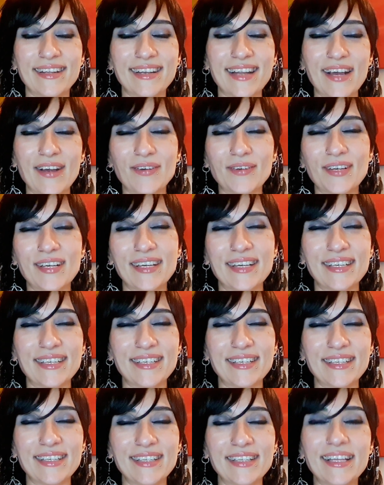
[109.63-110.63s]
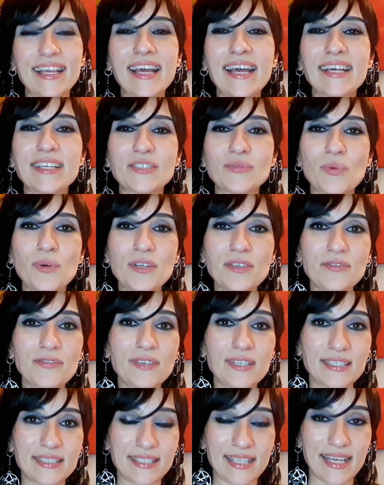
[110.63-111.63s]
Now, as
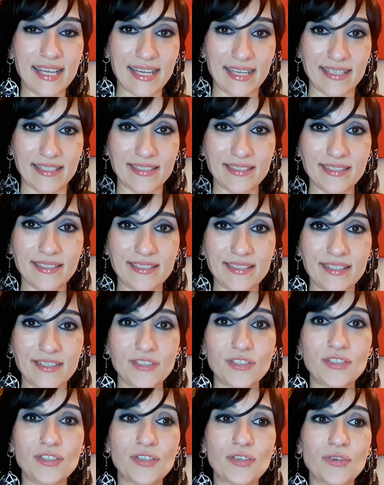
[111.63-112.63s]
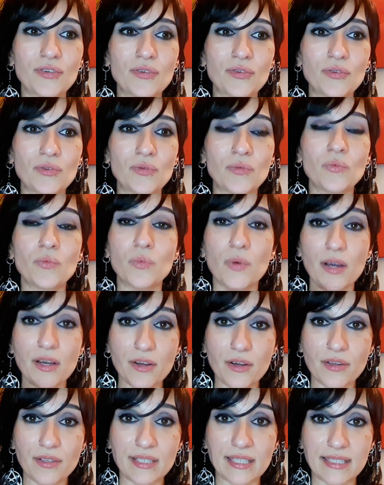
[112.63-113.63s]
wonderful as it is to
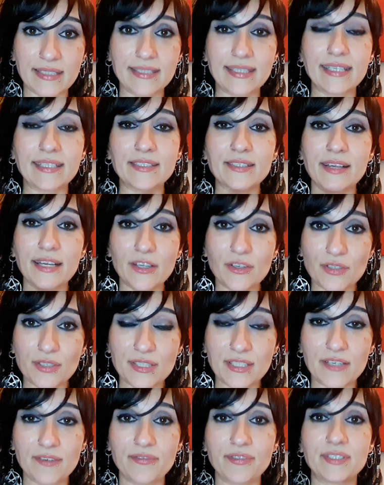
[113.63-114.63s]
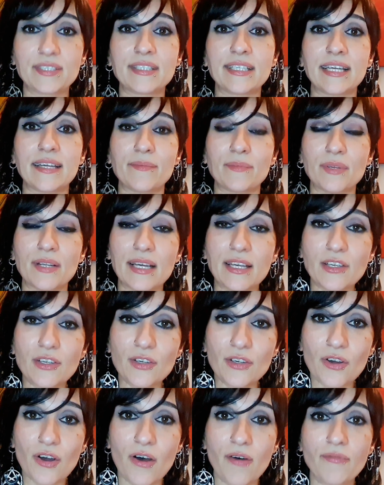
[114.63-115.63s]
work on these things like your self-esteem, like
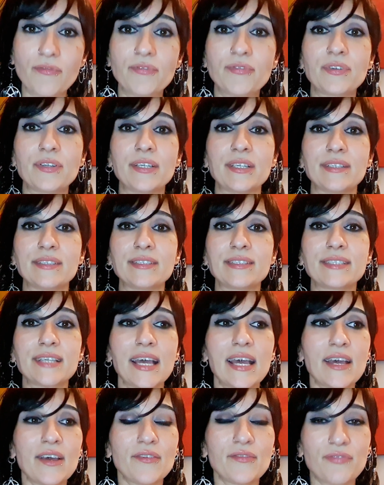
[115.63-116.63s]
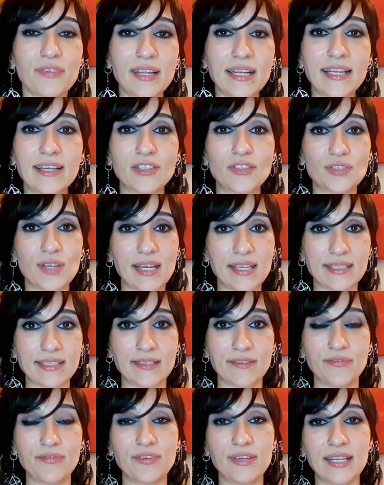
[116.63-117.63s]
your confidence, feeling
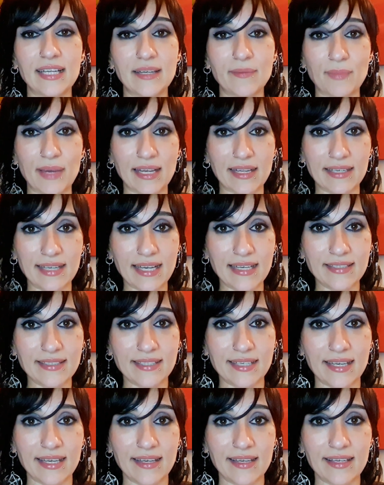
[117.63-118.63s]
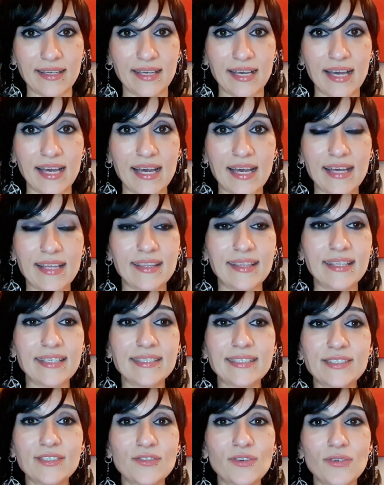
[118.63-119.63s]
attractive, feeling magnetic,
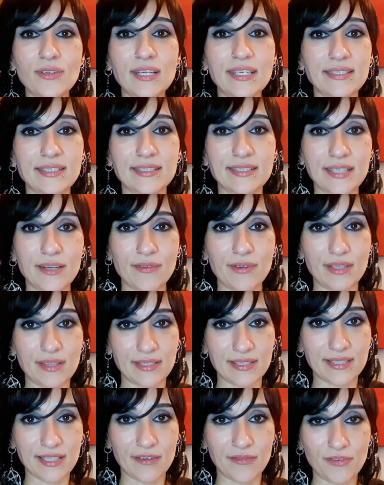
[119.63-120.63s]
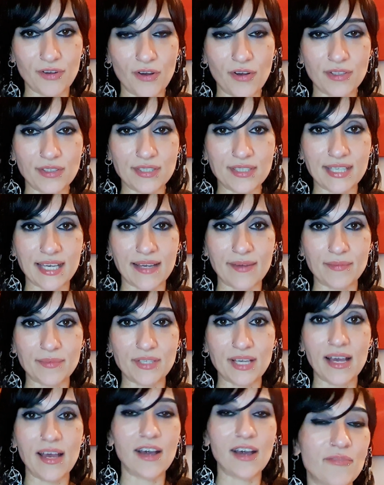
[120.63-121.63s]
this is not necessarily the
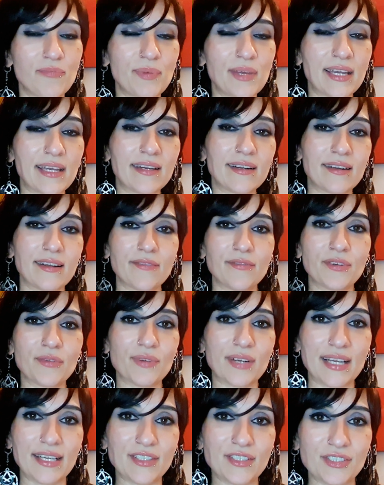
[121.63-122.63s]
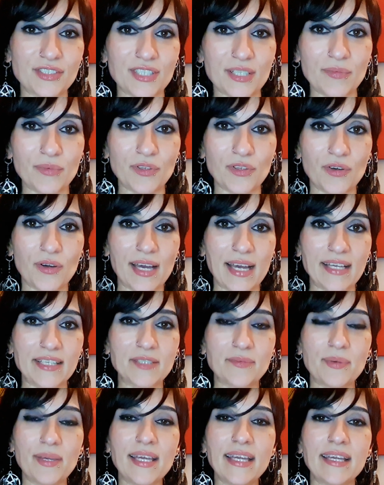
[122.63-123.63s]
self-concept of being in a loving relationship with your
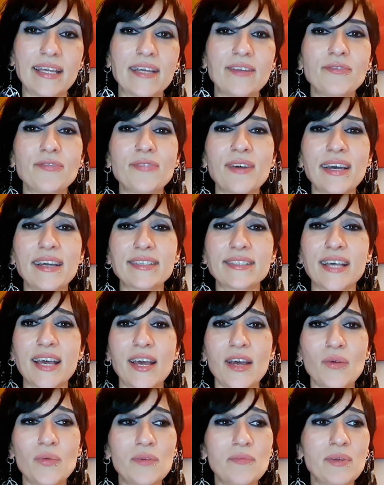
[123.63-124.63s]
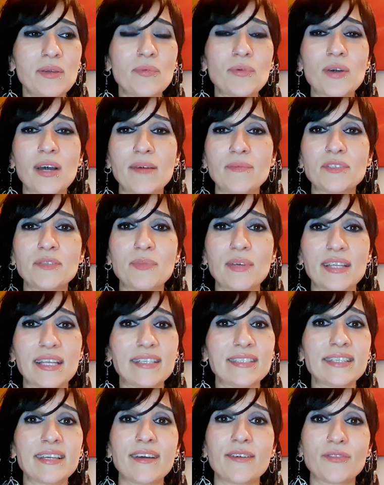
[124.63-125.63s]
SP. In fact, when people come to me and
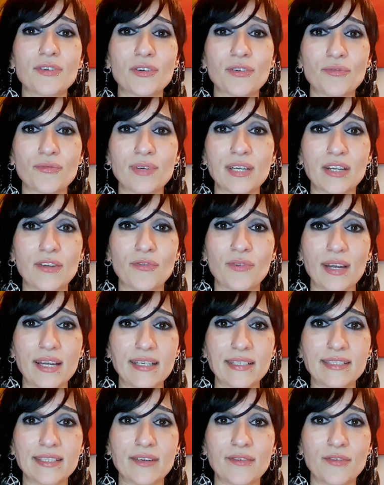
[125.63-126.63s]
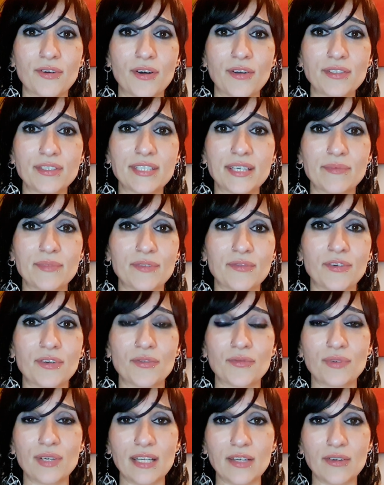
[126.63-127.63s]
they say, I've got a really great self-concept, I've
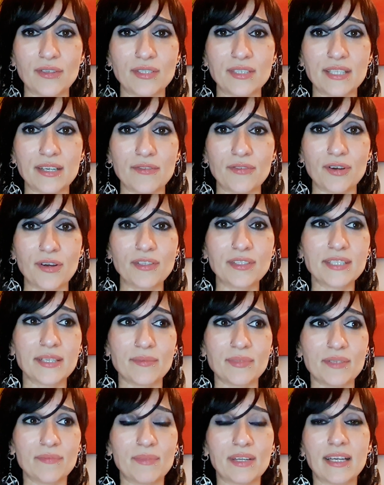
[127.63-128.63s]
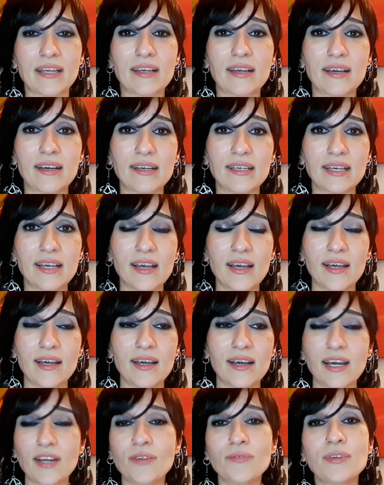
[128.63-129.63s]
got a really good self-concept, I'm like,
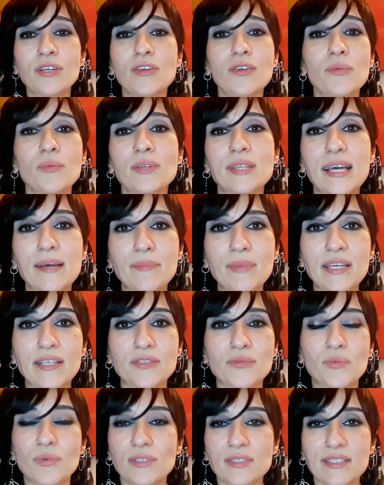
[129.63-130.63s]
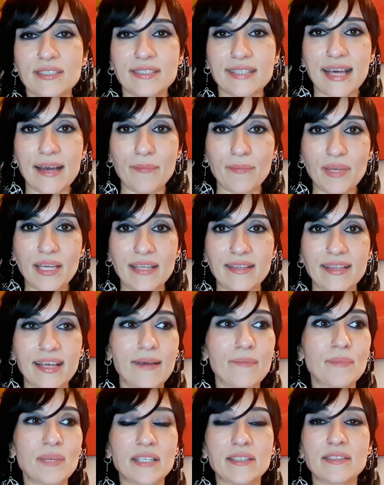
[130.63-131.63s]
I don't really know what that means. What does that mean?
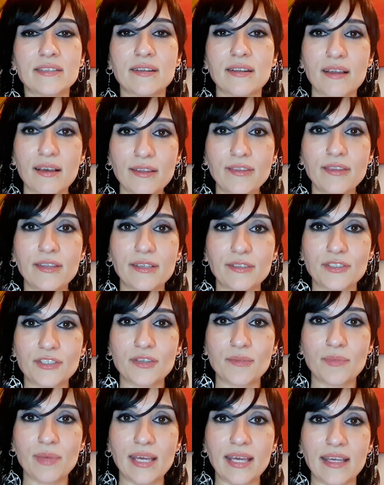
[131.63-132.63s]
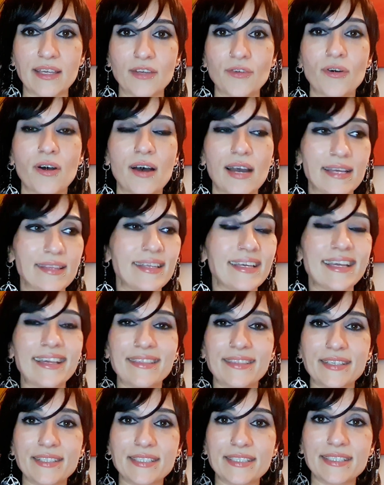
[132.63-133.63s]
That means nothing to me. You're either
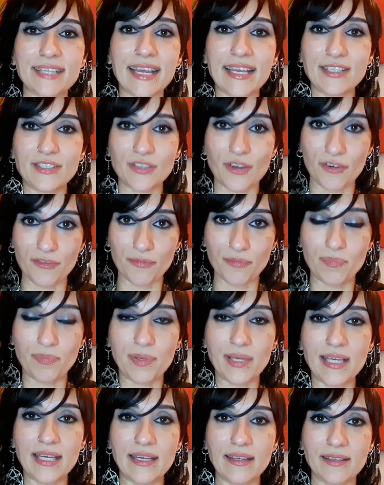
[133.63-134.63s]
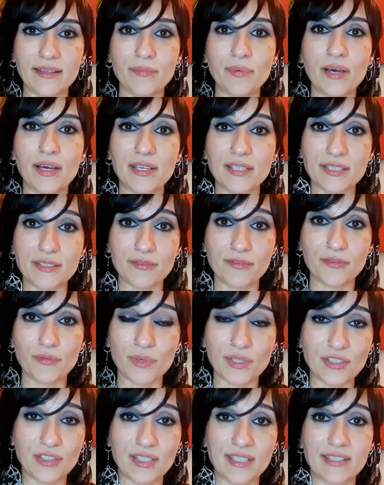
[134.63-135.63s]
in the state of being the person for
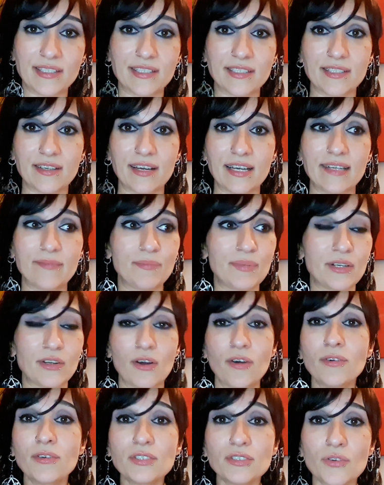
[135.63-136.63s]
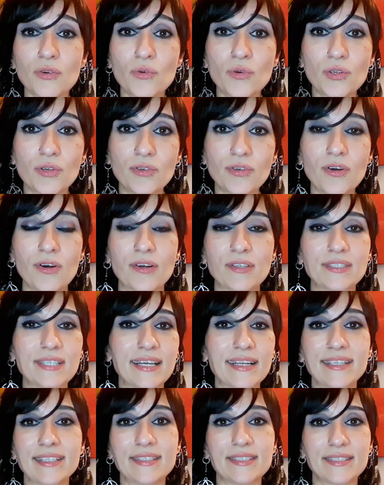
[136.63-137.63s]
which this desire belongs, or you're not.
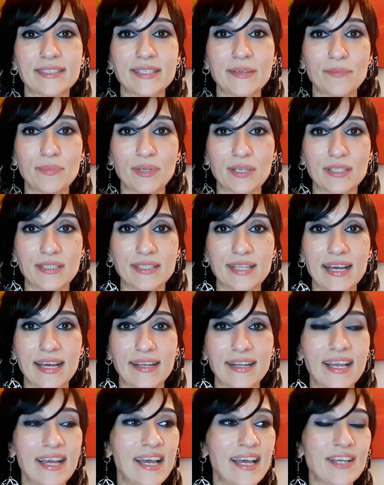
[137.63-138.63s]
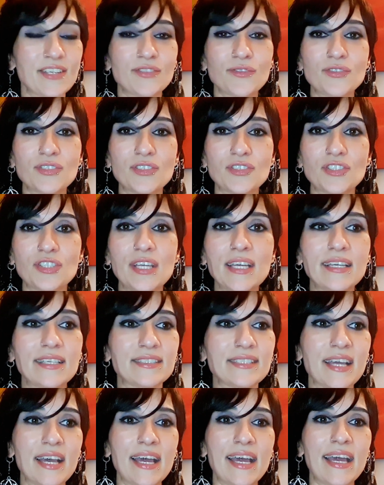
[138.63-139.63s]
And it's as simple as that. There's no such thing
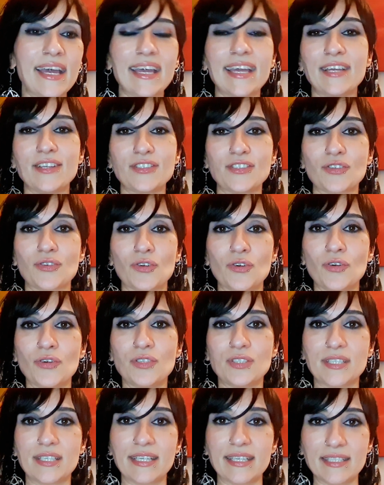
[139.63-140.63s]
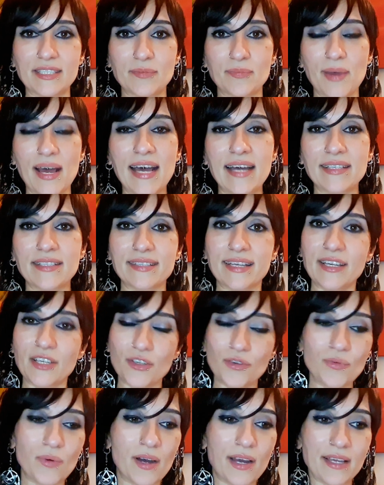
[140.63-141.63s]
as it's good and it's bad, and
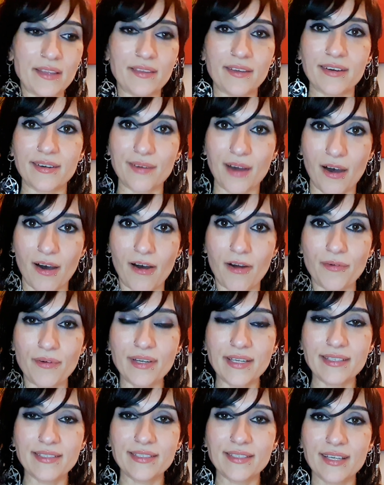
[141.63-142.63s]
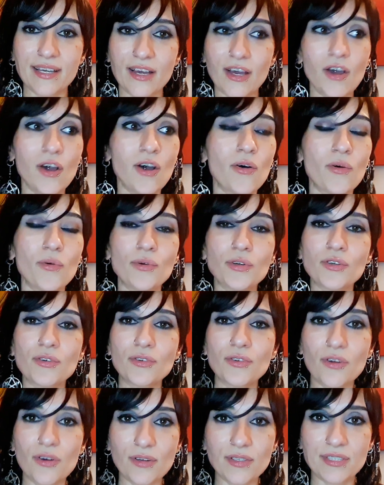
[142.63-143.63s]
that you either are it or
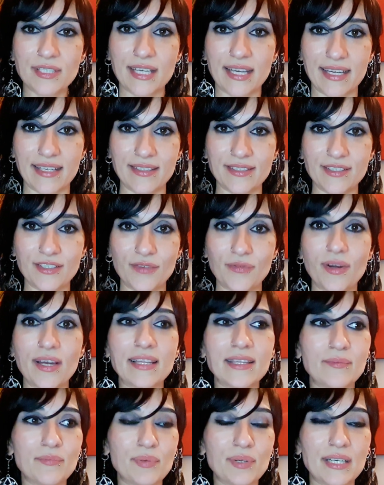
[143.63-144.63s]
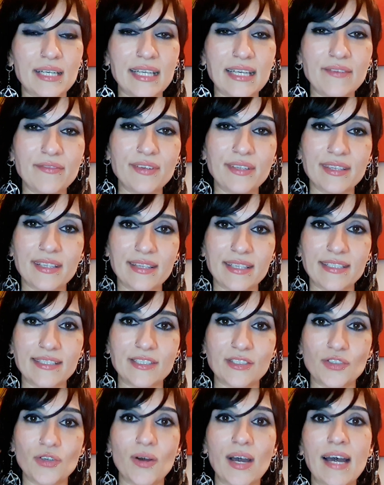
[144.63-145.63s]
you're not it. You're either believing that
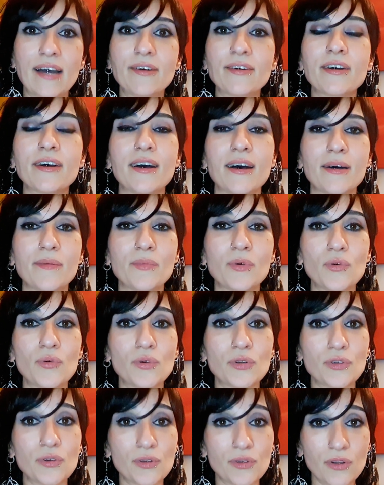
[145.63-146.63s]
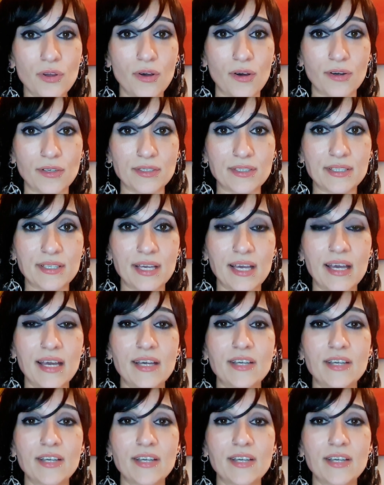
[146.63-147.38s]
this is your outcome or you're not.